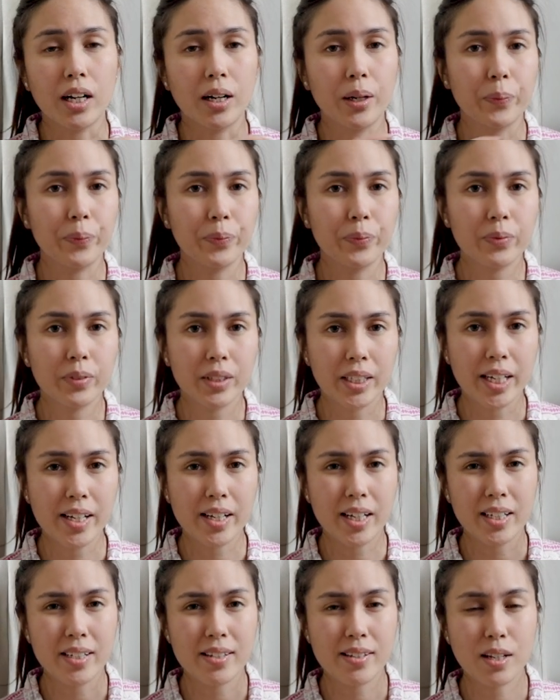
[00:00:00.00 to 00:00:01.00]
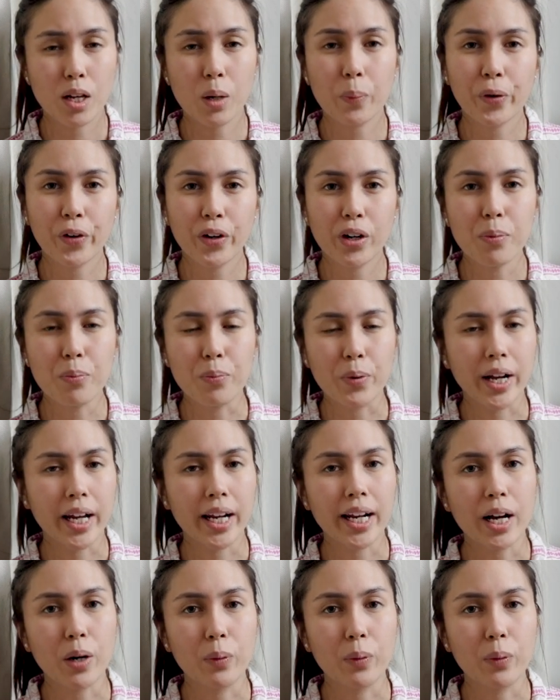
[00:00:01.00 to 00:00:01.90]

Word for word: Um, they're Singaporean brand.